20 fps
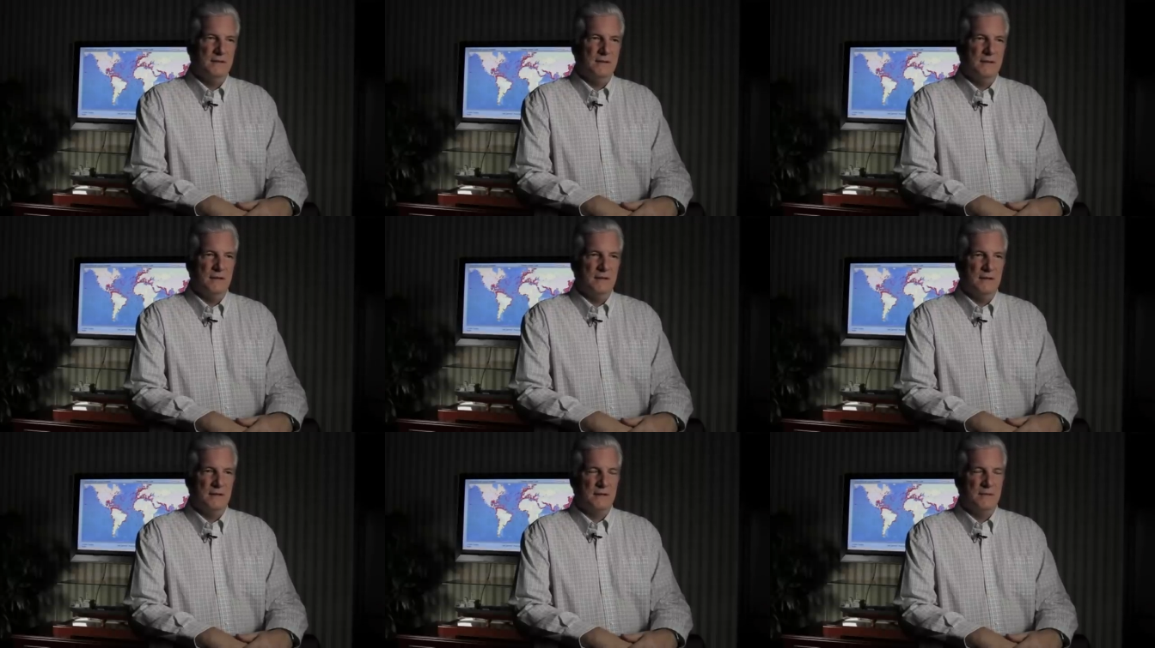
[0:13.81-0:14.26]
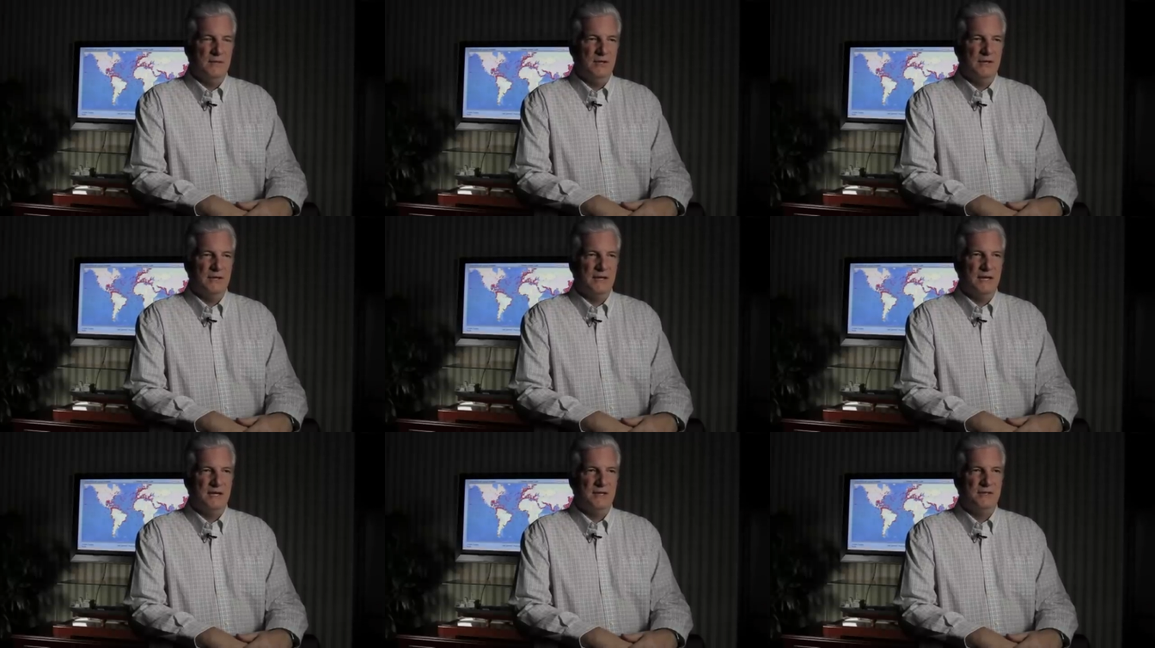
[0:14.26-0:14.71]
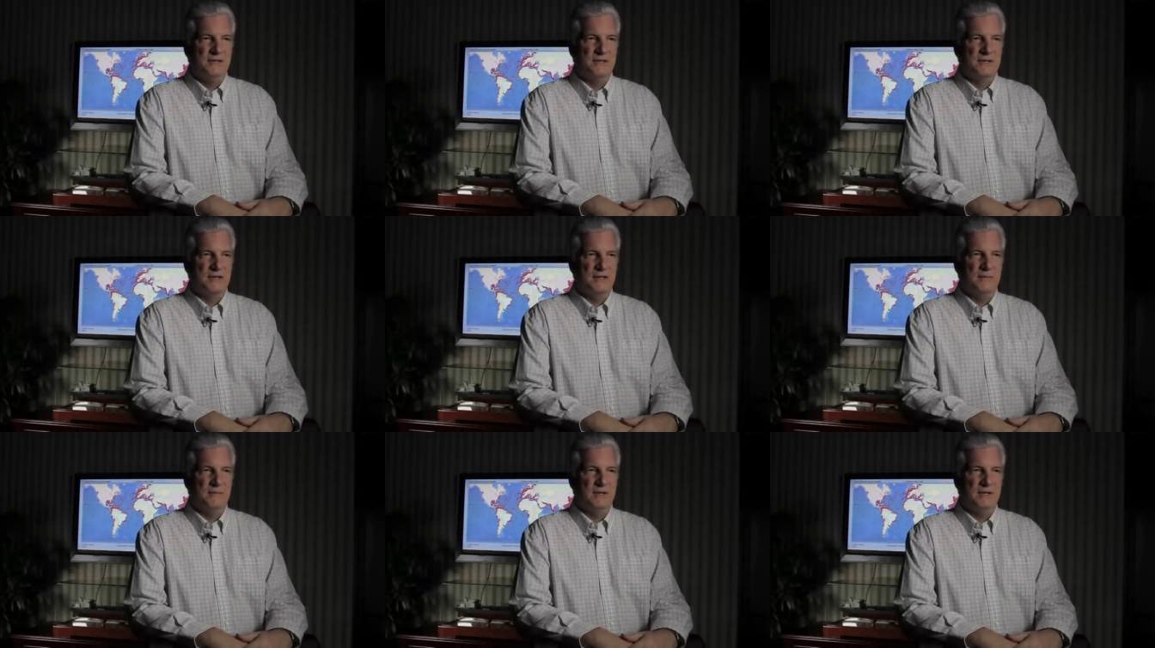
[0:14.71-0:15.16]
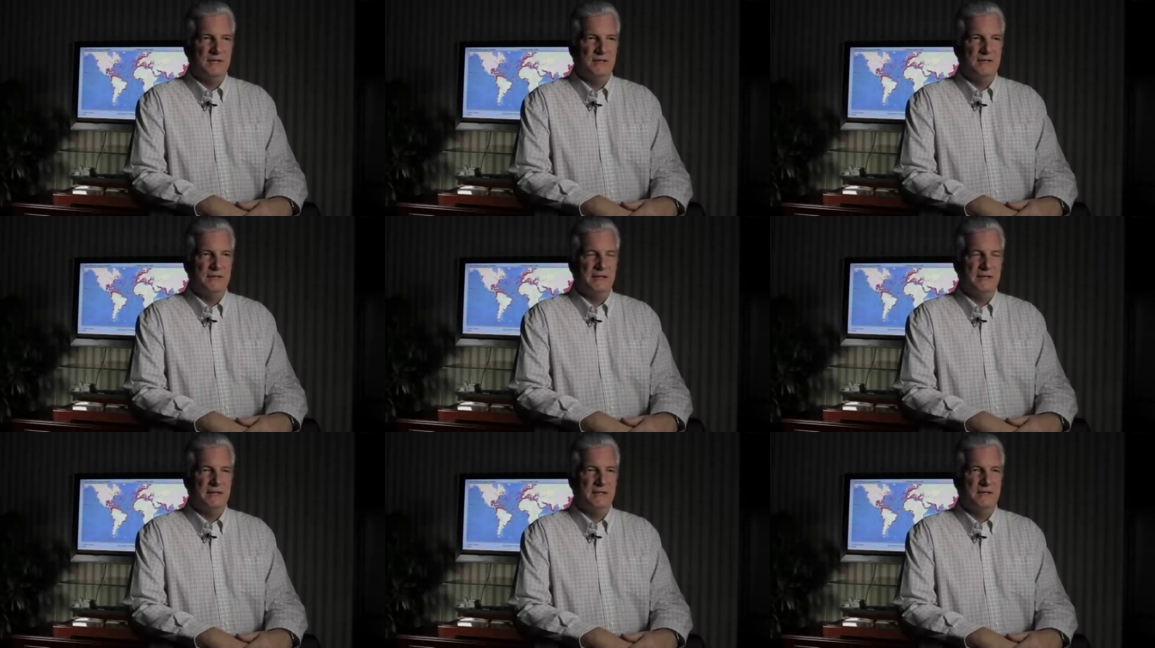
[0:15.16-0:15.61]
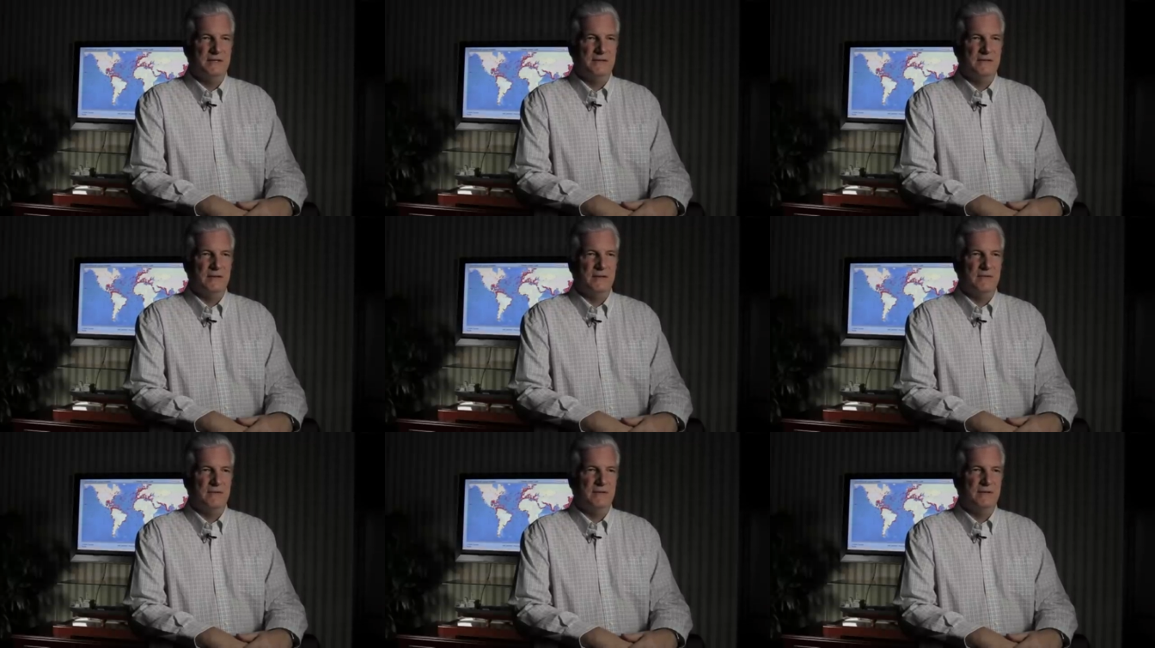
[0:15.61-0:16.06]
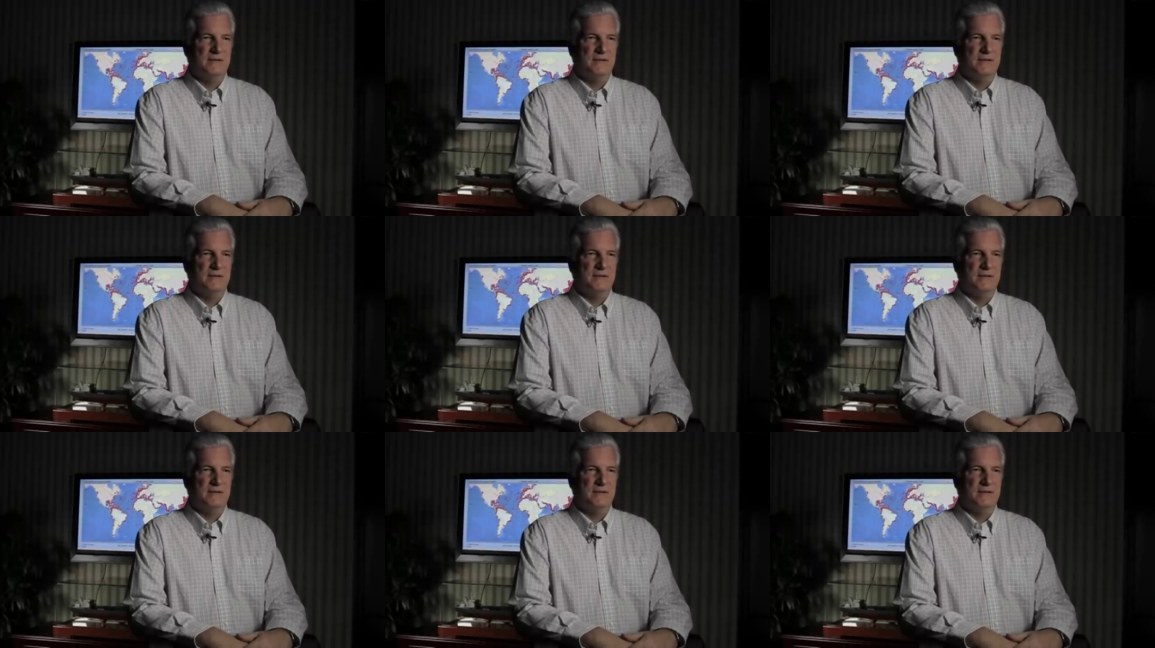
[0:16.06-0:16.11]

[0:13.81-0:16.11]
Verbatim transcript: uh, communications companies in the industry. We